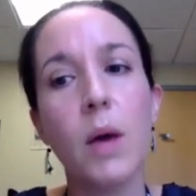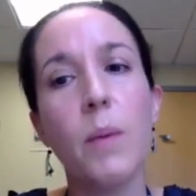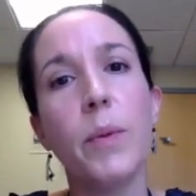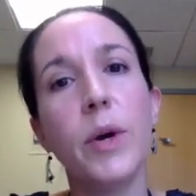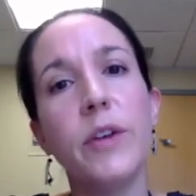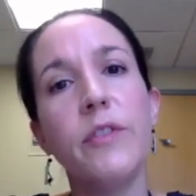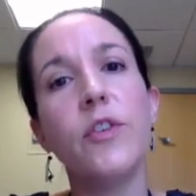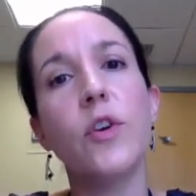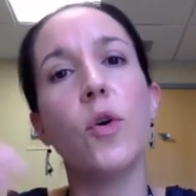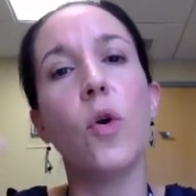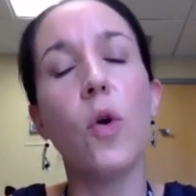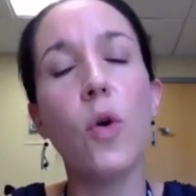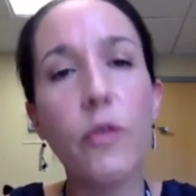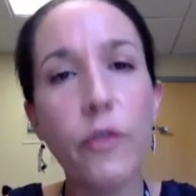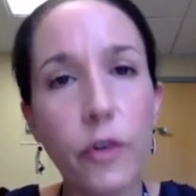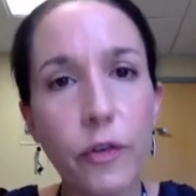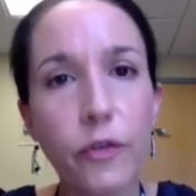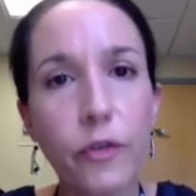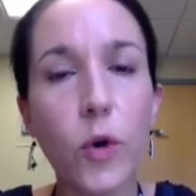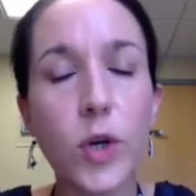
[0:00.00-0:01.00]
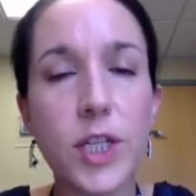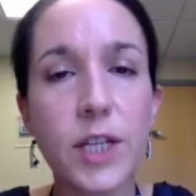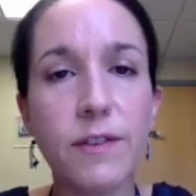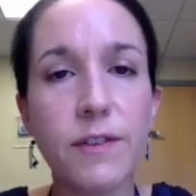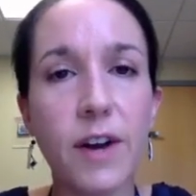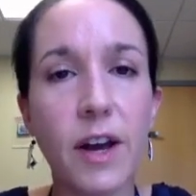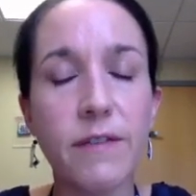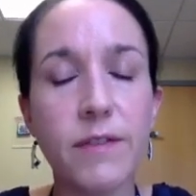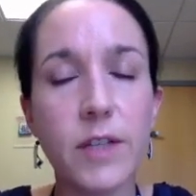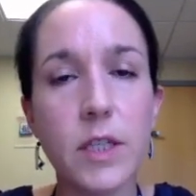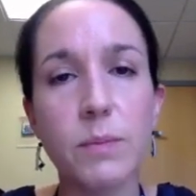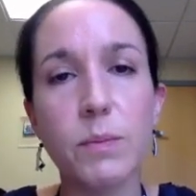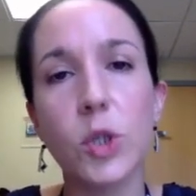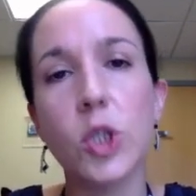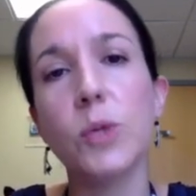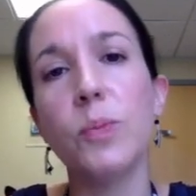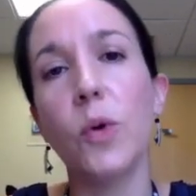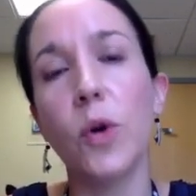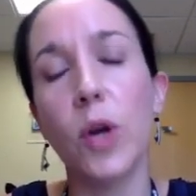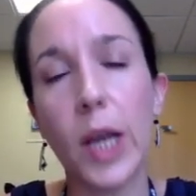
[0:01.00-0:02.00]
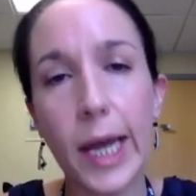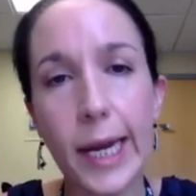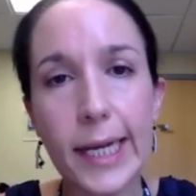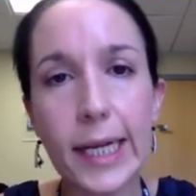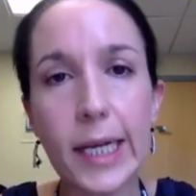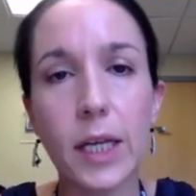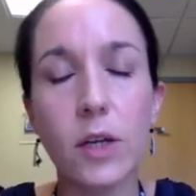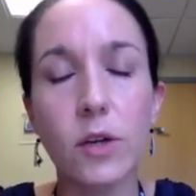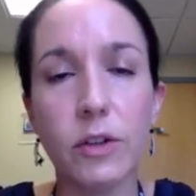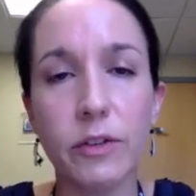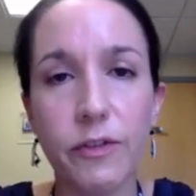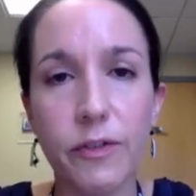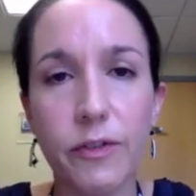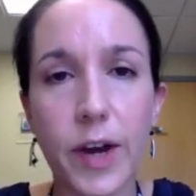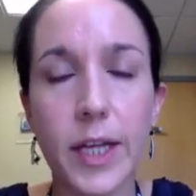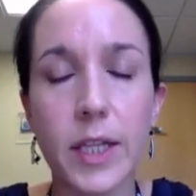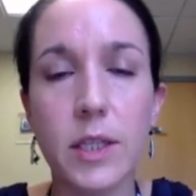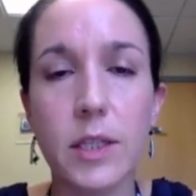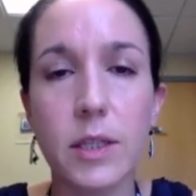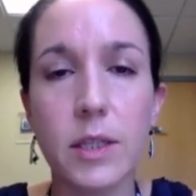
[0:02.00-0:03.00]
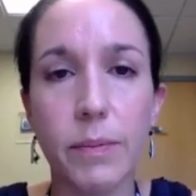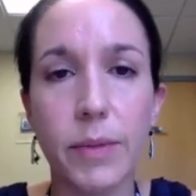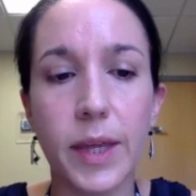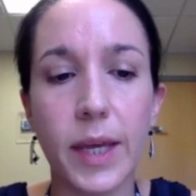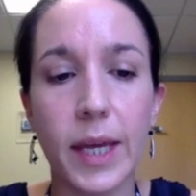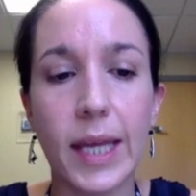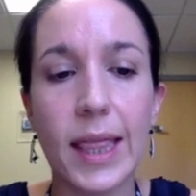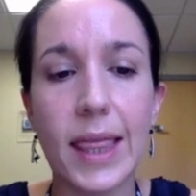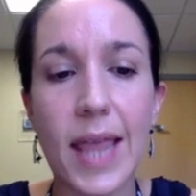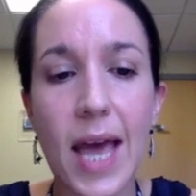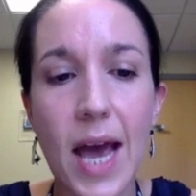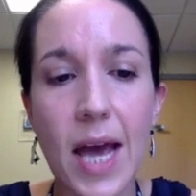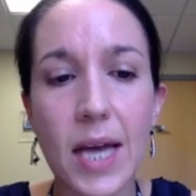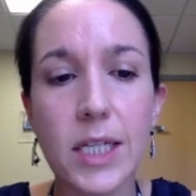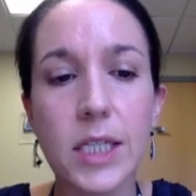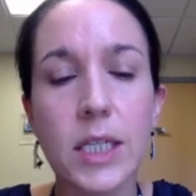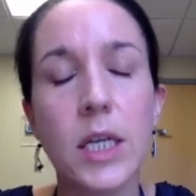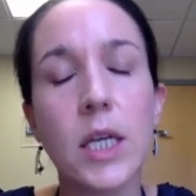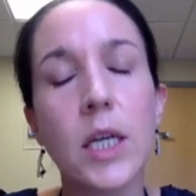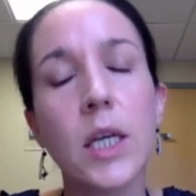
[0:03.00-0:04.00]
but if you're over 45, it's much more likely you'll find something in that.